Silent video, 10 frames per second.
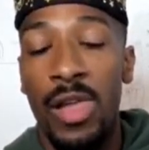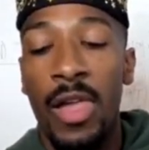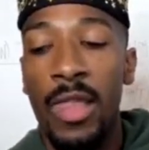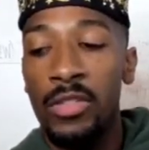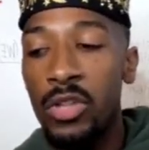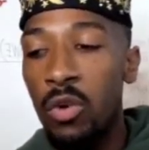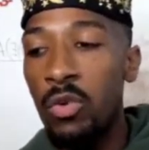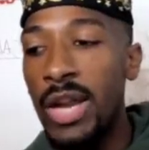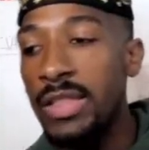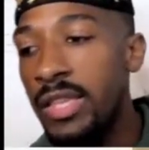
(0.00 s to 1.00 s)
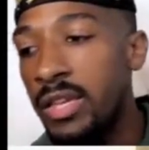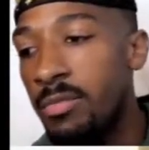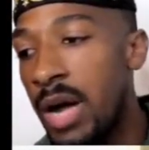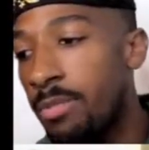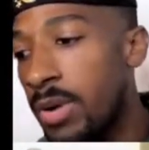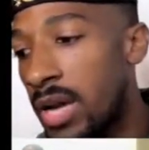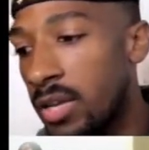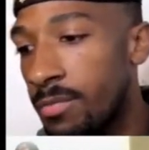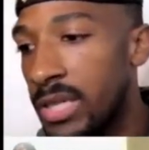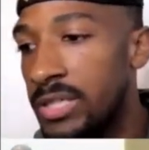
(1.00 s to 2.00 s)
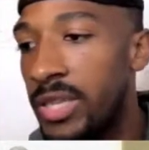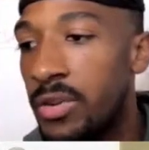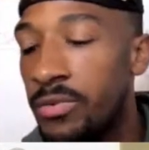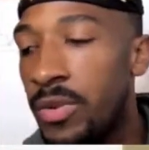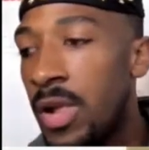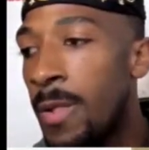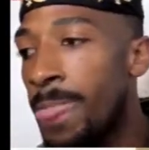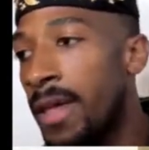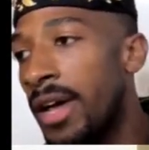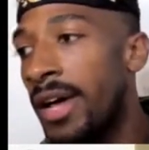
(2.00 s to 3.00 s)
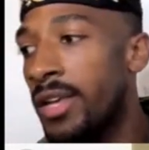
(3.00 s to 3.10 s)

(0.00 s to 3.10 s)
So when I think about product myself, last